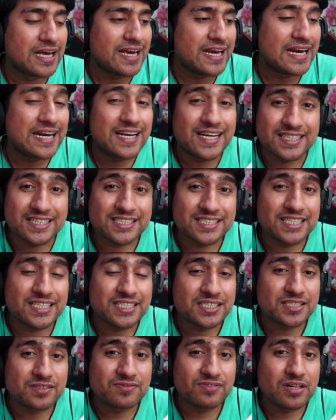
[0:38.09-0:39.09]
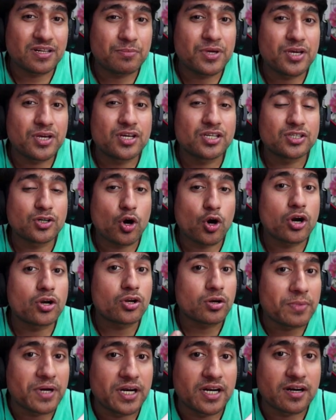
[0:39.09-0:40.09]
a test case will be
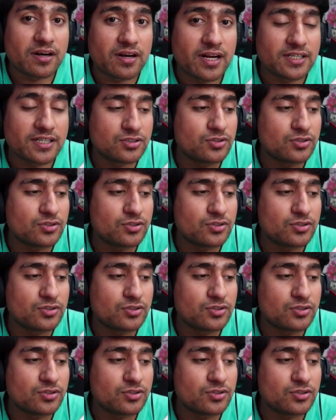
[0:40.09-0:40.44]
automated, right?